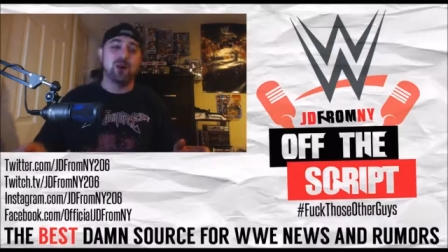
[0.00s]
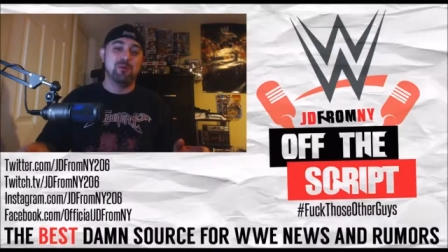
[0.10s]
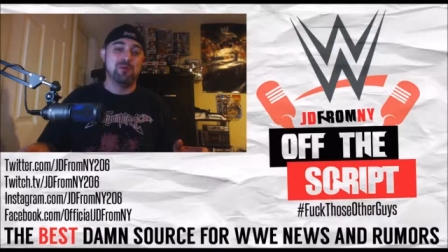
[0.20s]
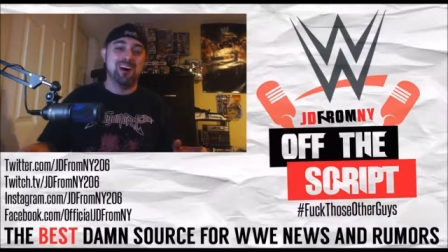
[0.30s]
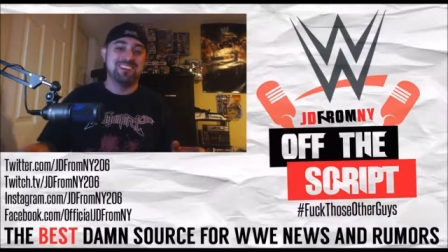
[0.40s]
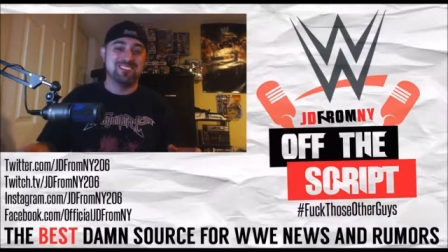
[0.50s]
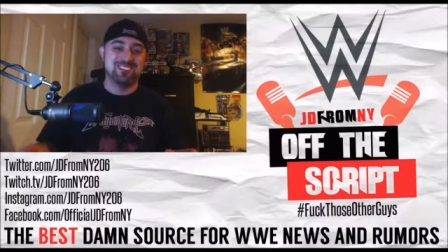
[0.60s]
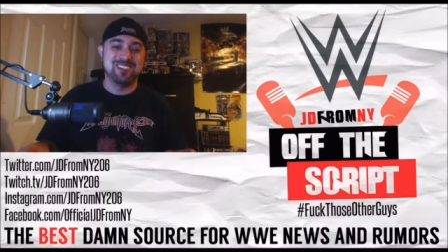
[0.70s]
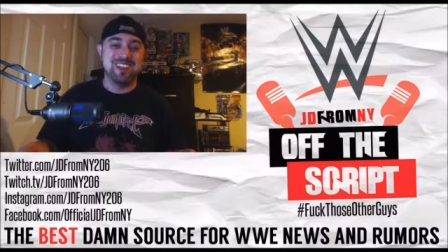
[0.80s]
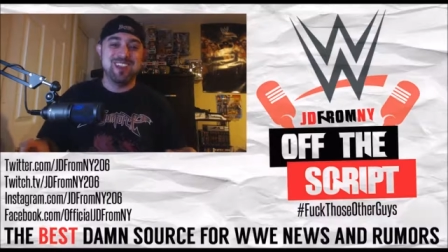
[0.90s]
so
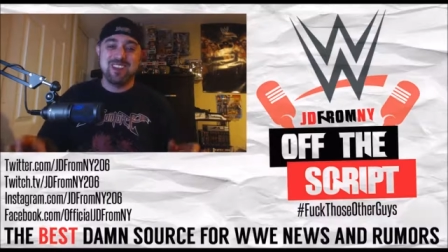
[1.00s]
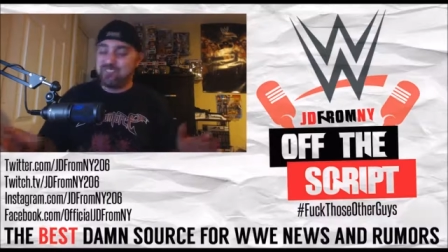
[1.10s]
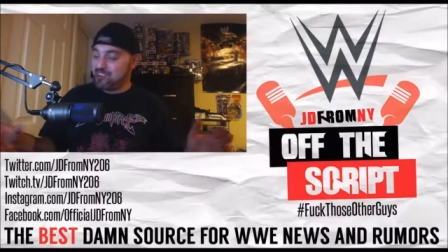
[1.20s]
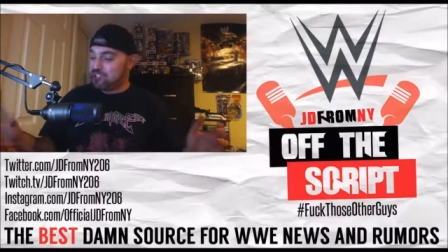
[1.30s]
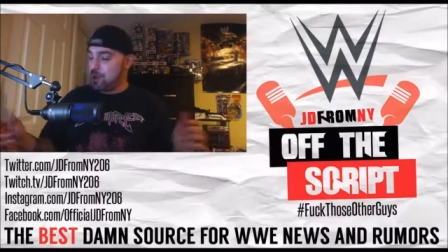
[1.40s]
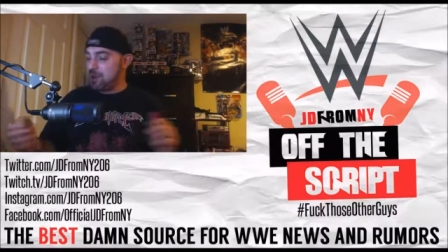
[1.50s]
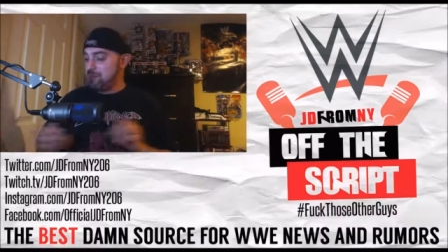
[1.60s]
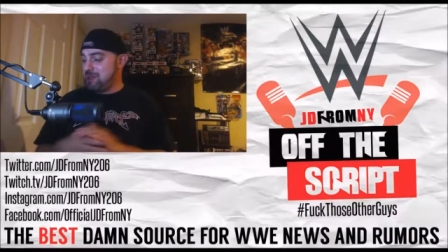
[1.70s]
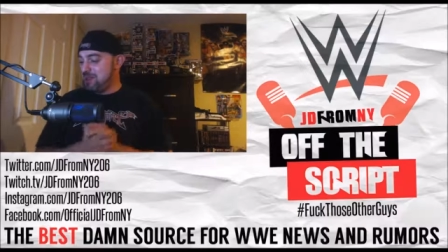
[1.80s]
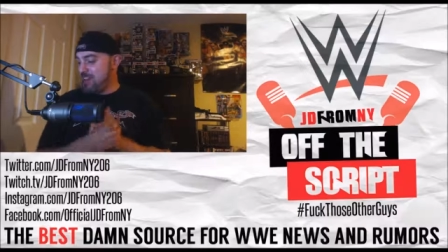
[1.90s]
much for
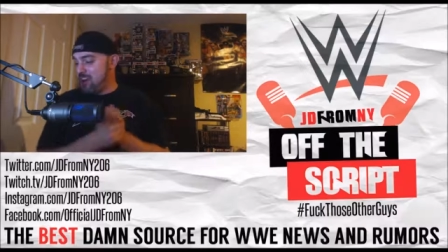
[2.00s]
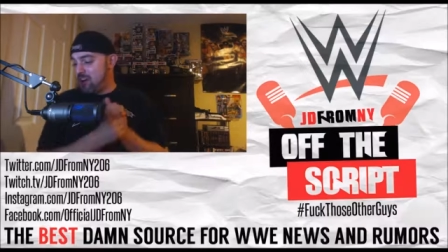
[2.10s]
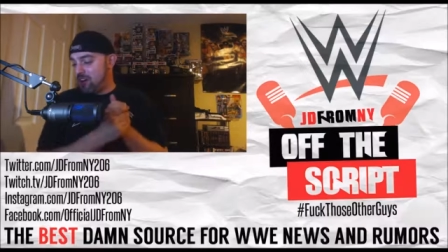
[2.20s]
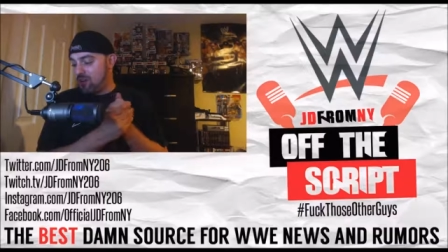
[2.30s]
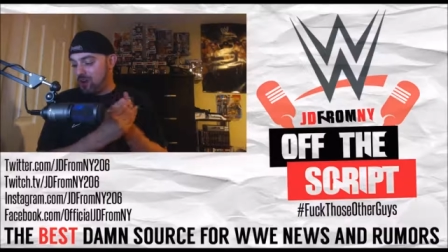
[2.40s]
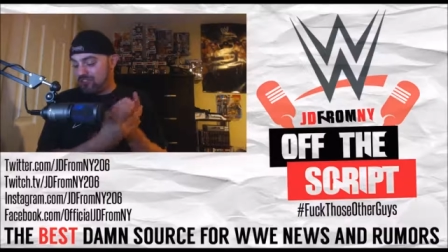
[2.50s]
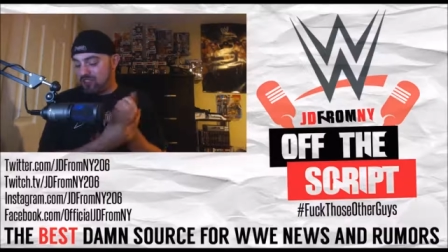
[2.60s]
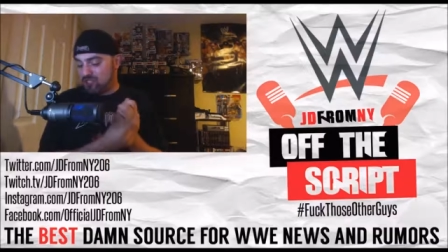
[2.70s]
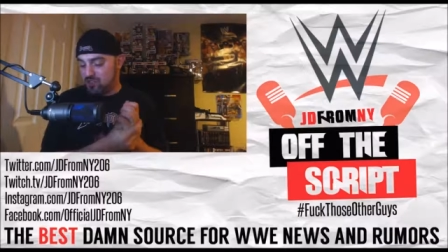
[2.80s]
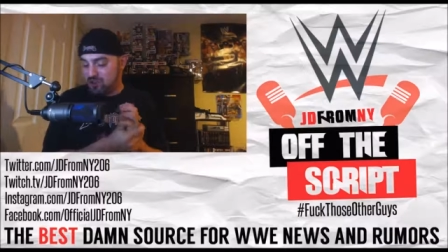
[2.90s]
joining me here on Off
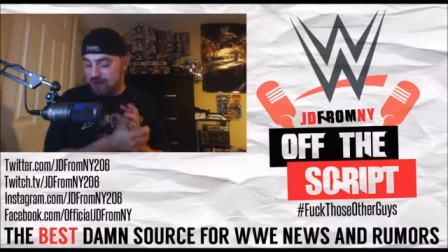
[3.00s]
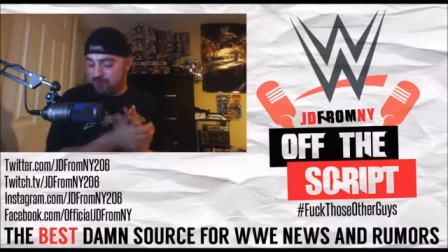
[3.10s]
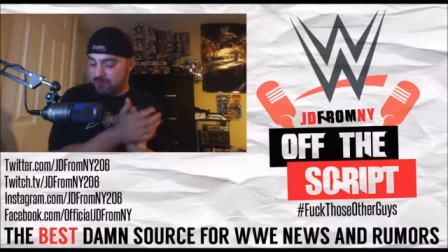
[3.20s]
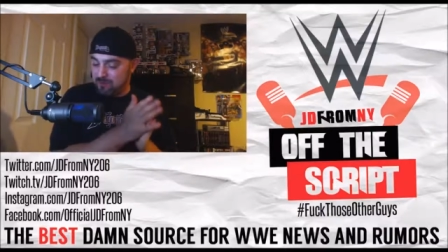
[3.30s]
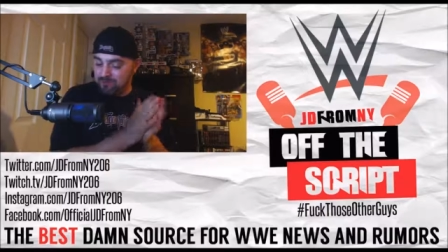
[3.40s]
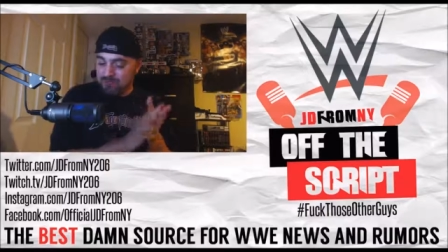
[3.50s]
the Script.